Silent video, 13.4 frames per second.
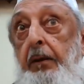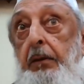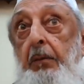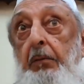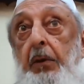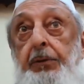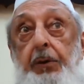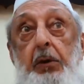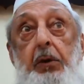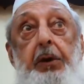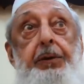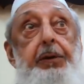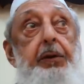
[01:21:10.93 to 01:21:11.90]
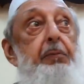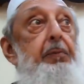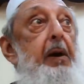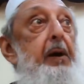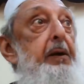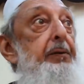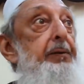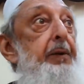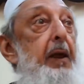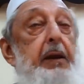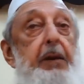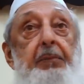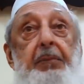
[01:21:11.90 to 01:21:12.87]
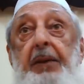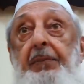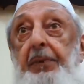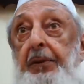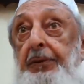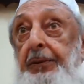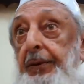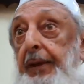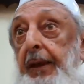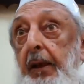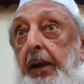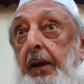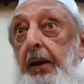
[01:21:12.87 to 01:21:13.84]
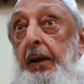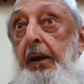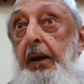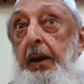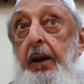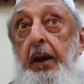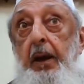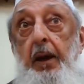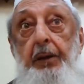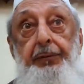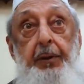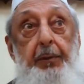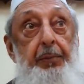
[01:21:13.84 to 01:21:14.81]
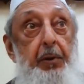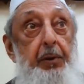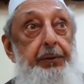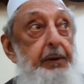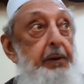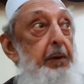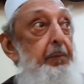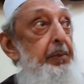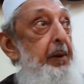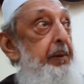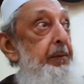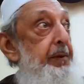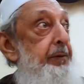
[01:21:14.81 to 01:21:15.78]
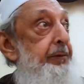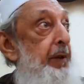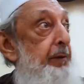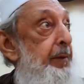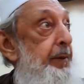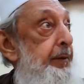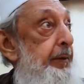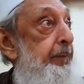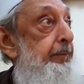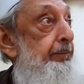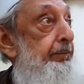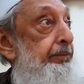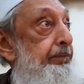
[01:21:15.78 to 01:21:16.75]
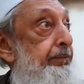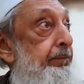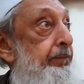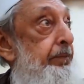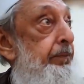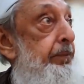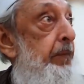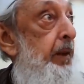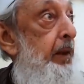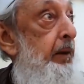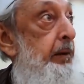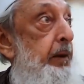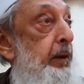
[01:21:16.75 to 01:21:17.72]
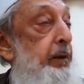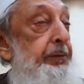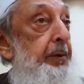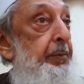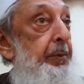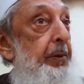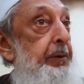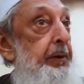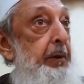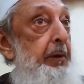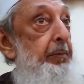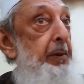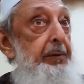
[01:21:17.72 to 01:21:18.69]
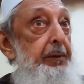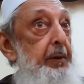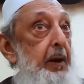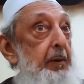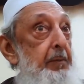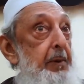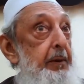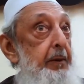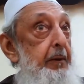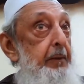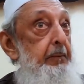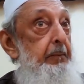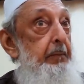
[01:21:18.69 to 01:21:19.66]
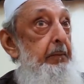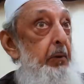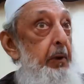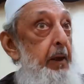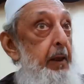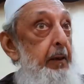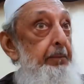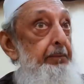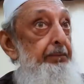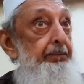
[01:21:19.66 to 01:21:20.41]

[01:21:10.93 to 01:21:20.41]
The majority of Pakistani people today are supporting the previous government. They're not supporting the present government, okay?